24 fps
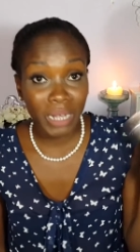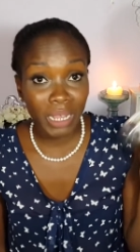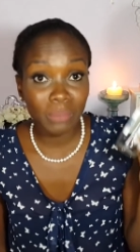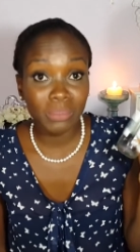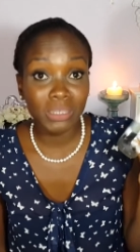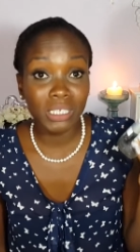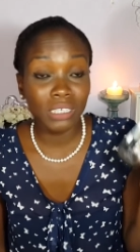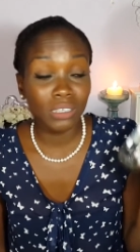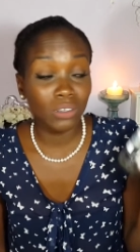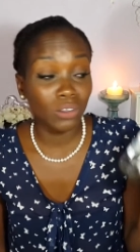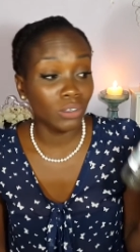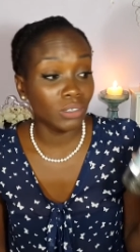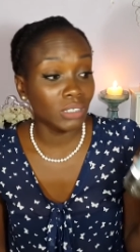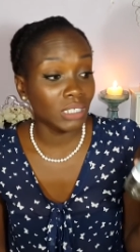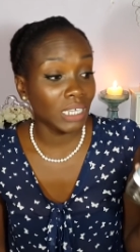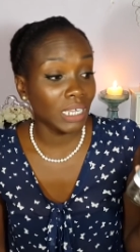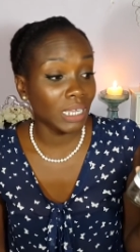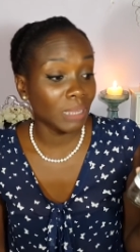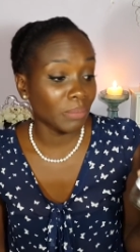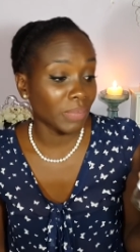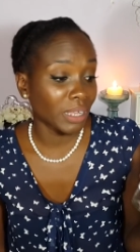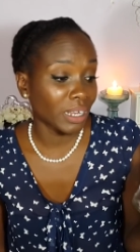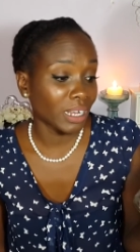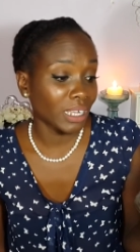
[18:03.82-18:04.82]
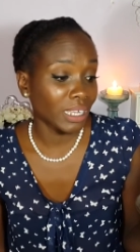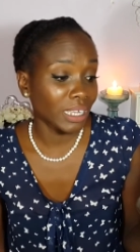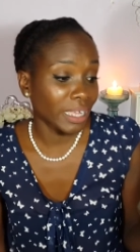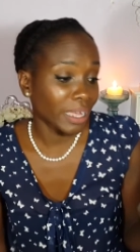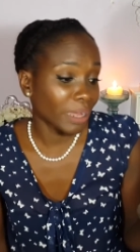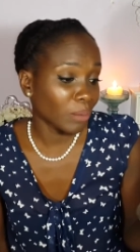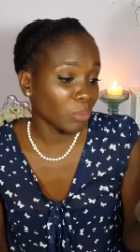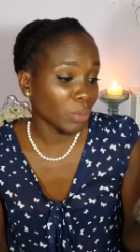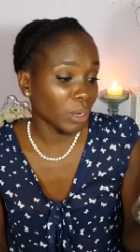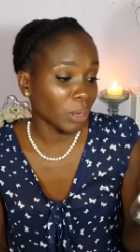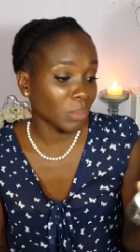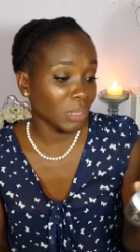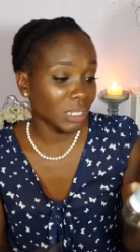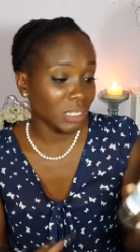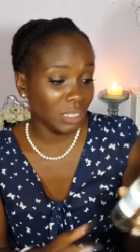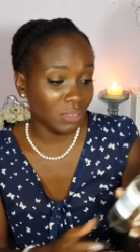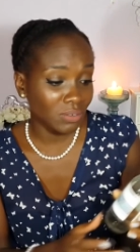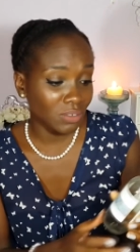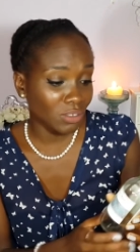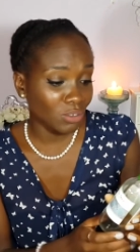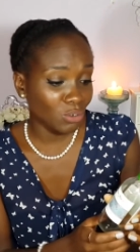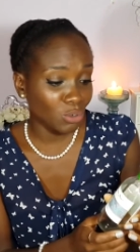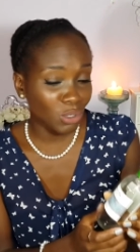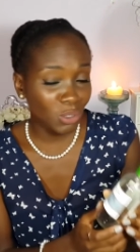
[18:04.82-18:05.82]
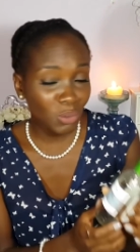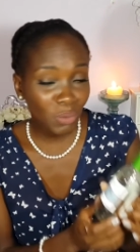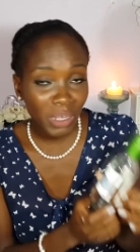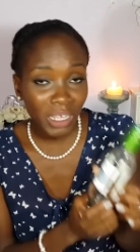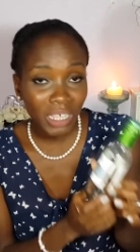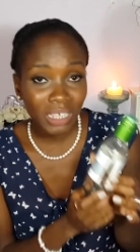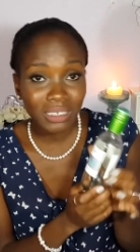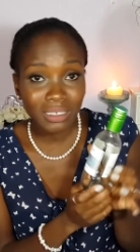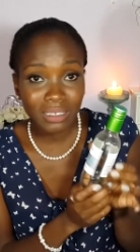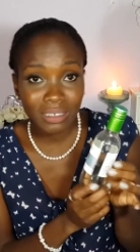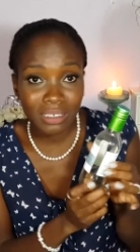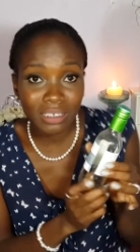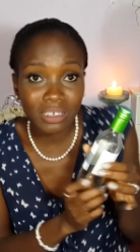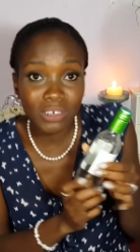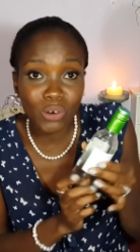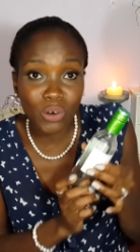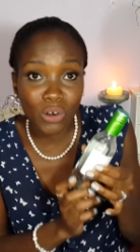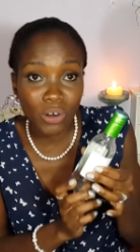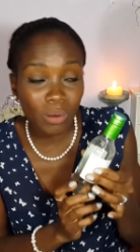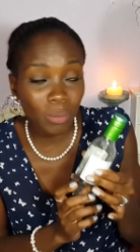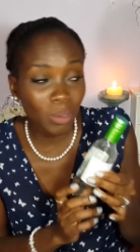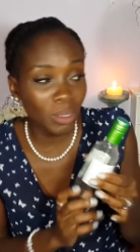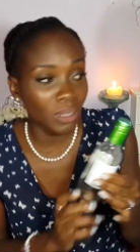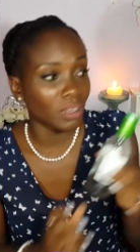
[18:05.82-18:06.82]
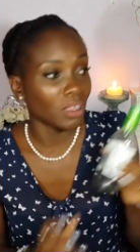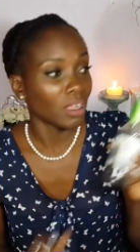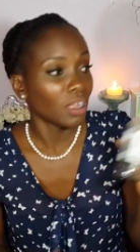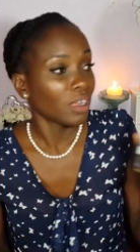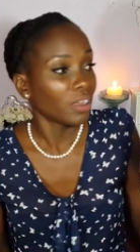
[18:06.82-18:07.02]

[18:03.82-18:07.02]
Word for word: empty a long time, and I can't bring myself to throw it away because it's adorable.